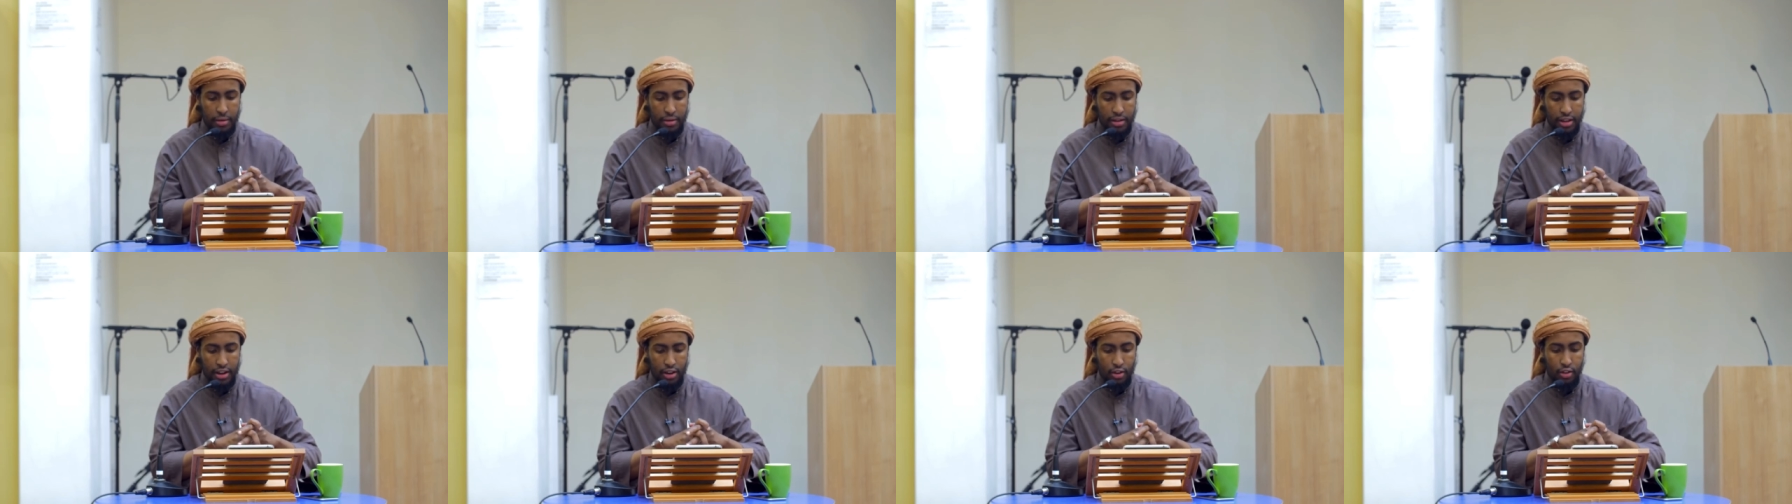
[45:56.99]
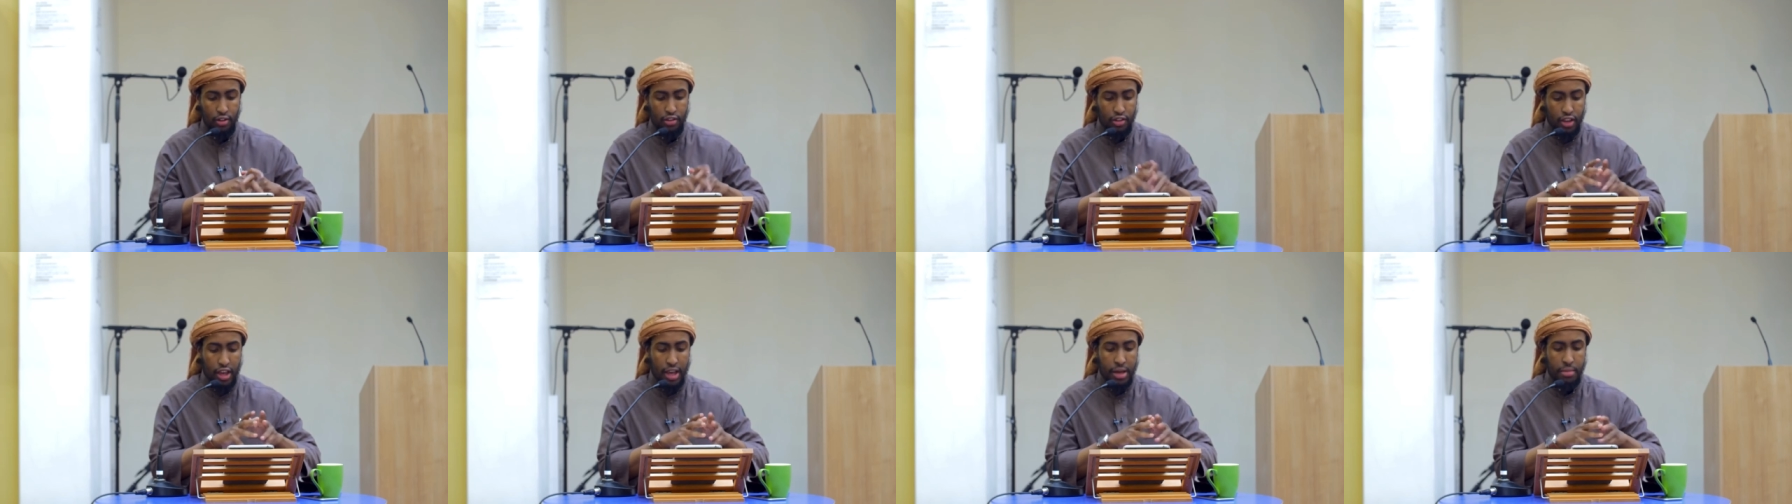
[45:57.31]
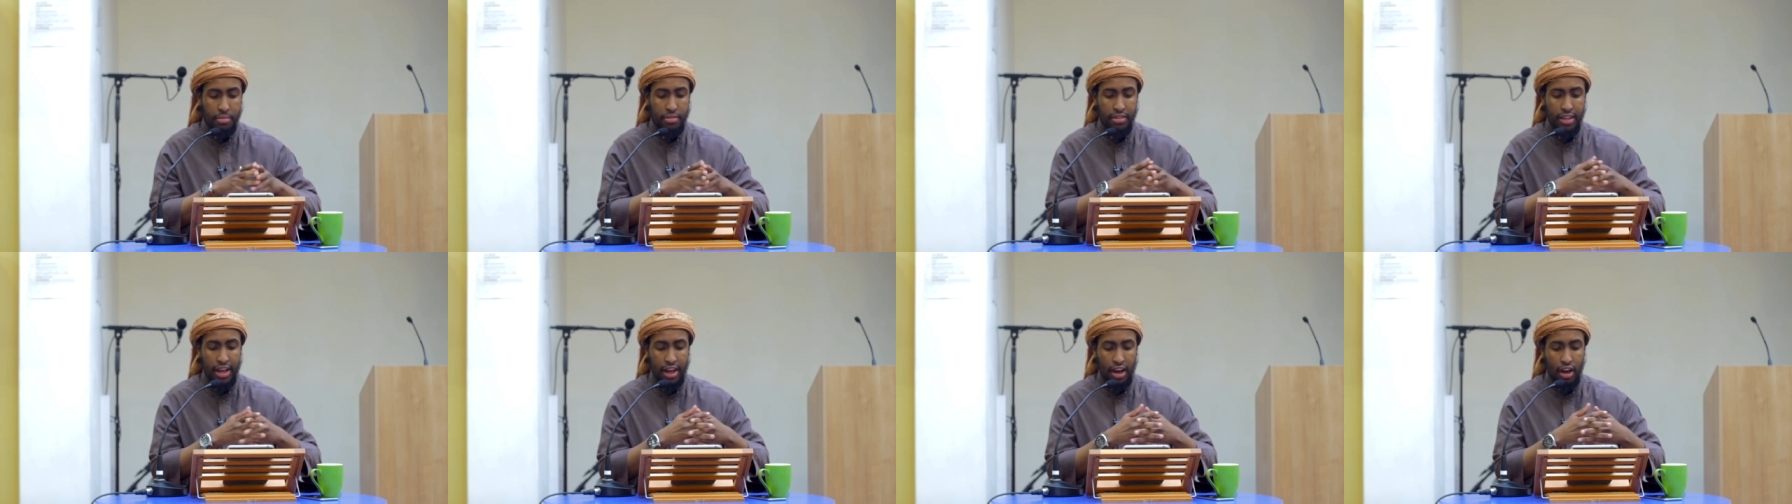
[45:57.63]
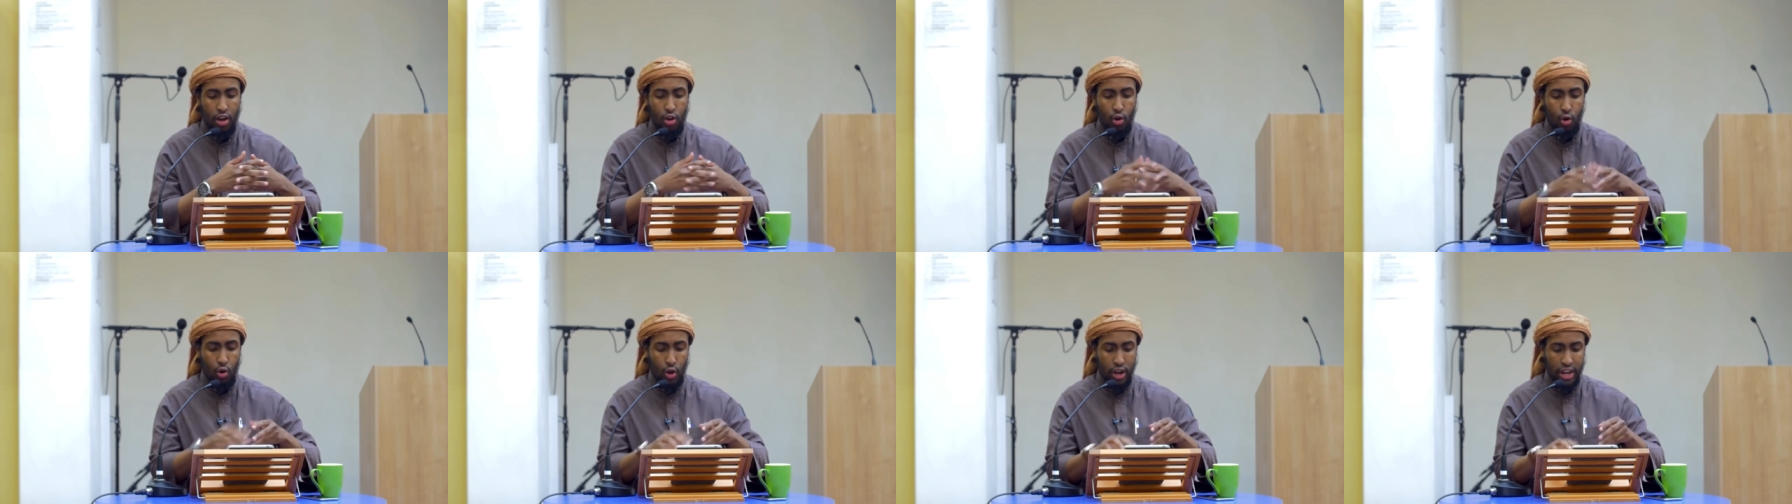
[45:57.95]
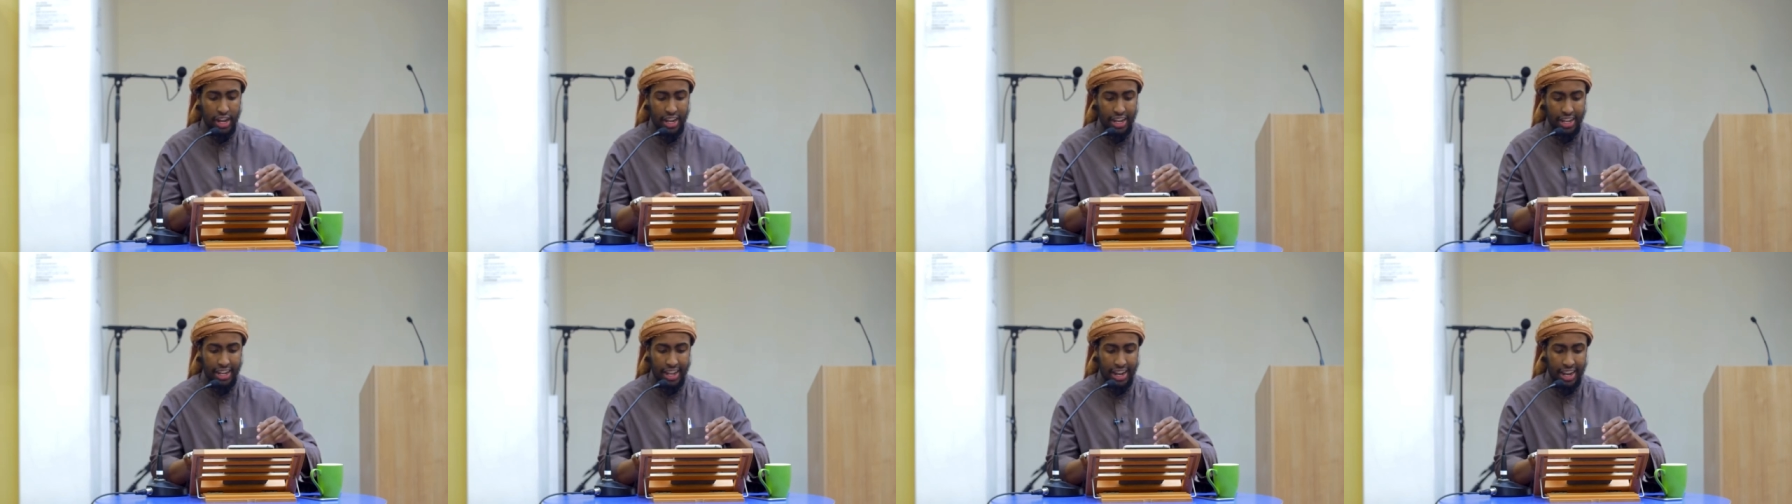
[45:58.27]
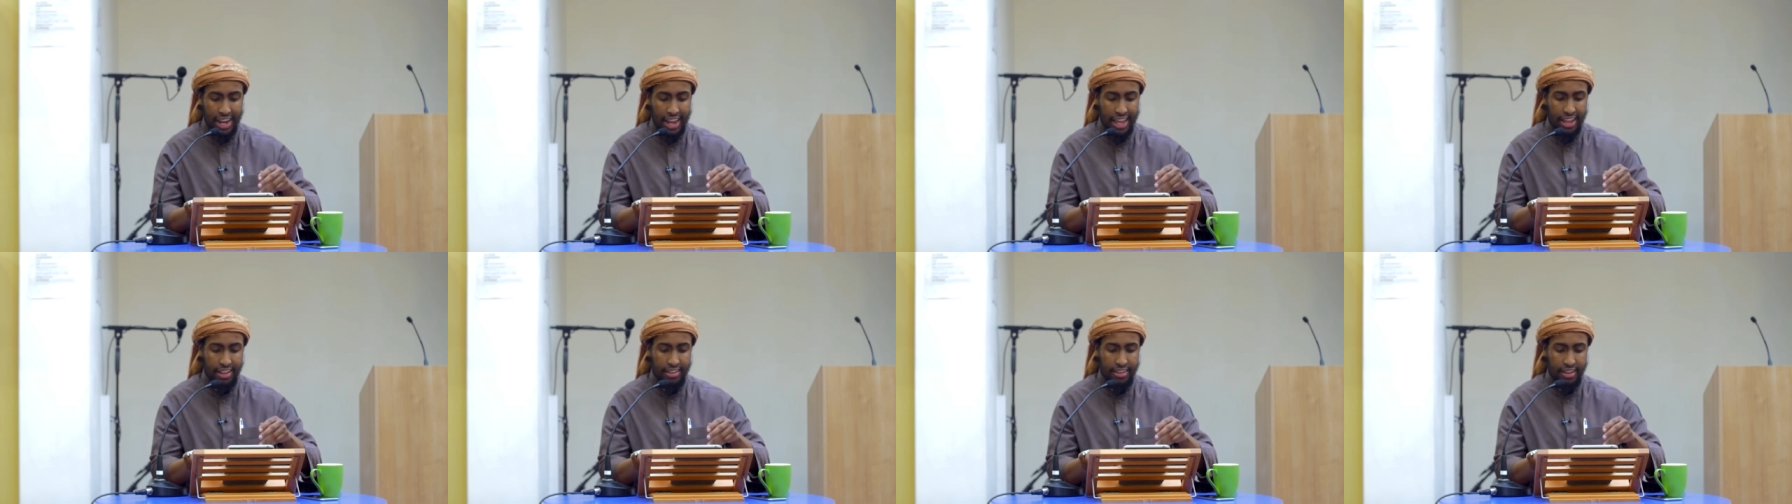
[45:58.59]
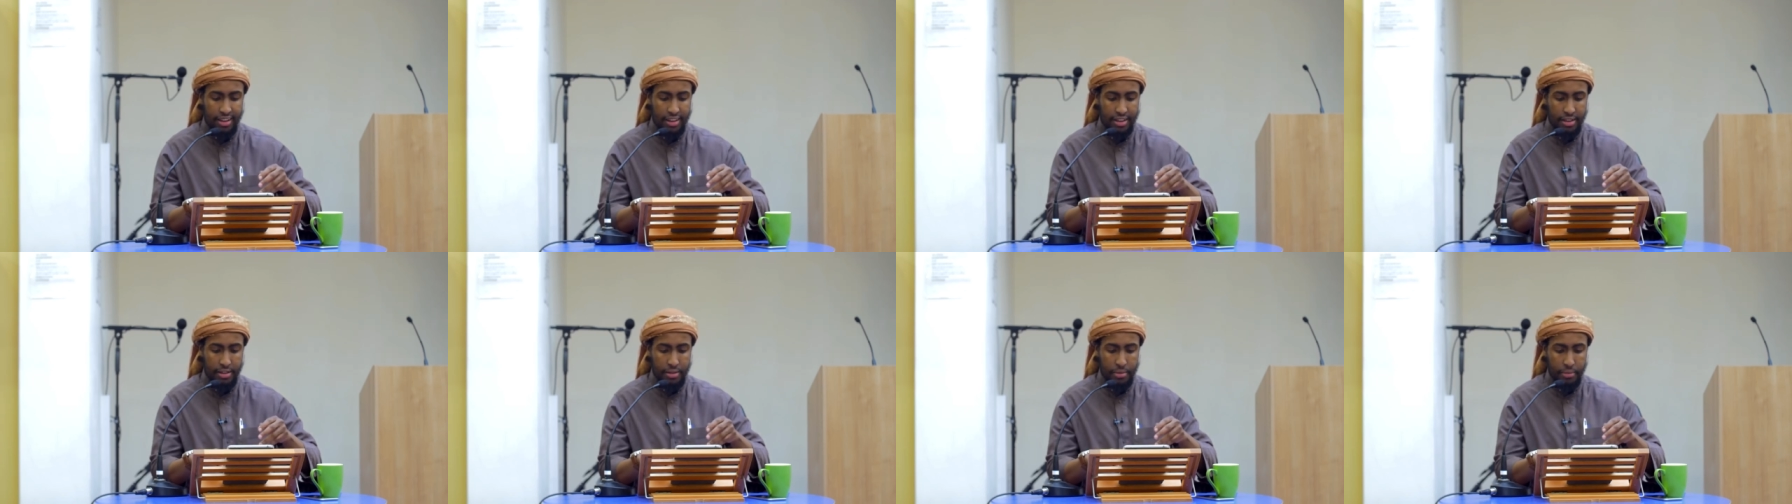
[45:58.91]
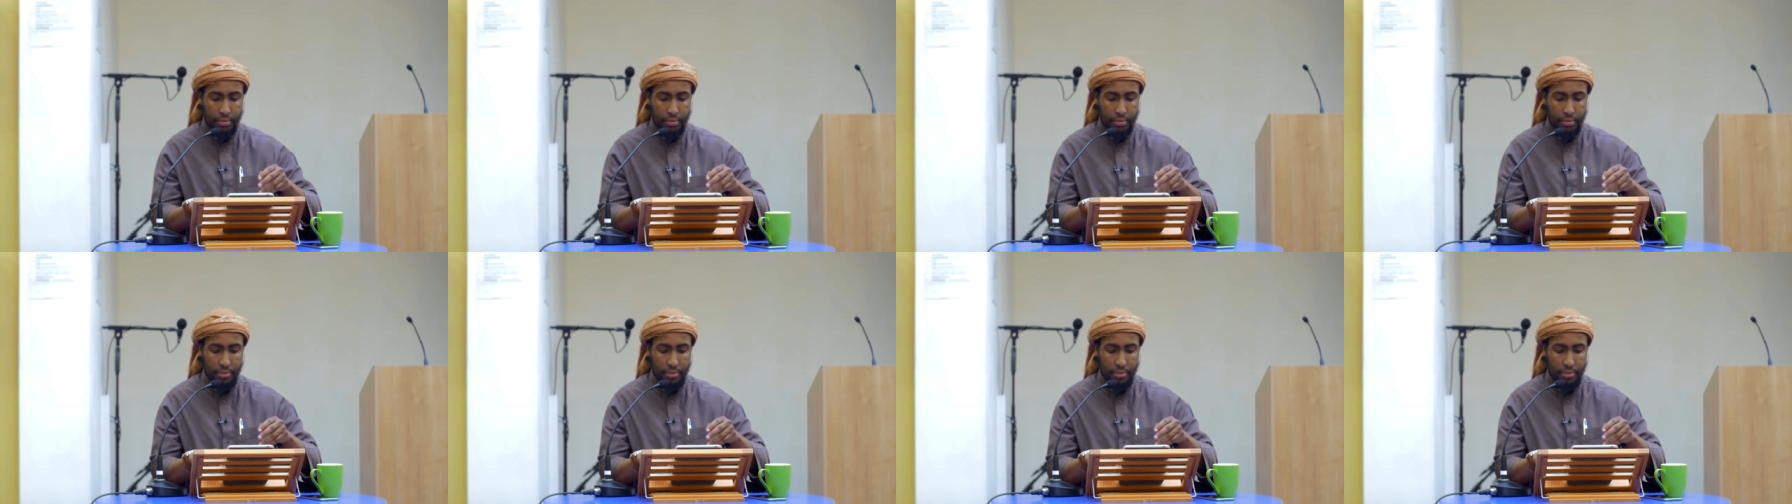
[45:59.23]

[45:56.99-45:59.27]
And not terms that are coined later.